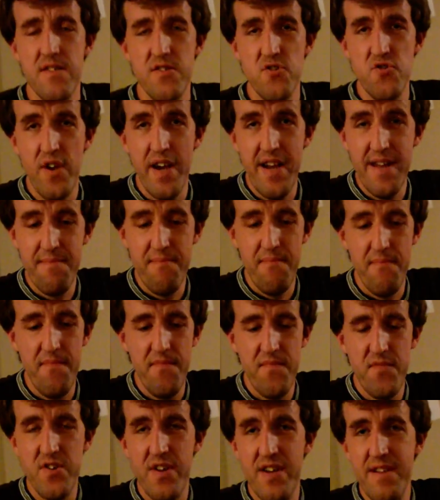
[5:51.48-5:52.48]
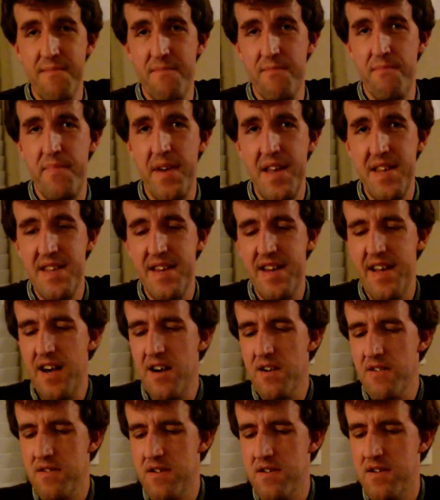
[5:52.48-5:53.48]
try and bend it
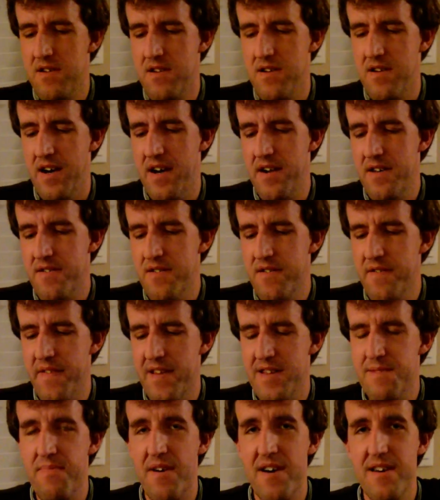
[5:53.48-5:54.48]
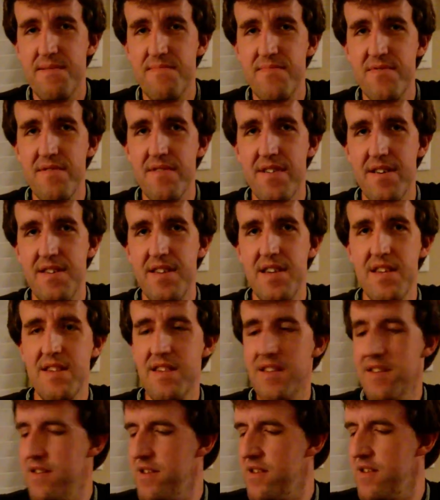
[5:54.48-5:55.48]
out. I don't know if that's possible. I think
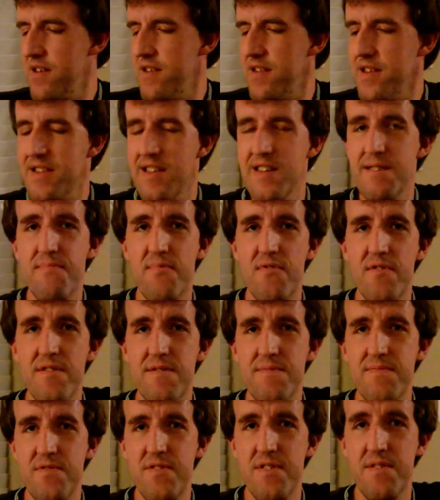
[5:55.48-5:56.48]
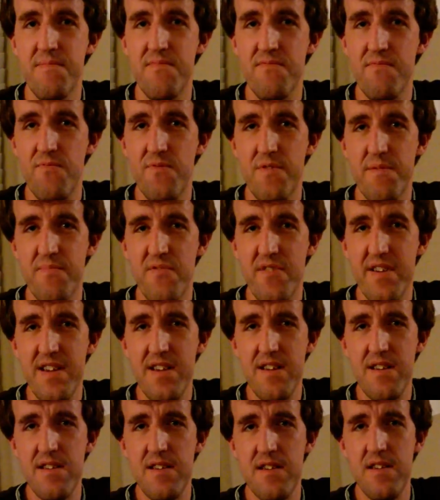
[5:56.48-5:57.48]
these boards would
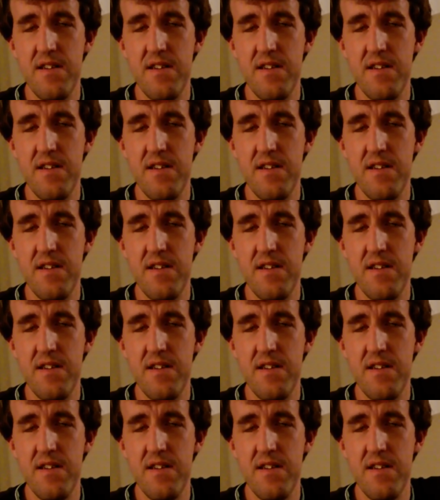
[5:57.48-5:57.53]
break,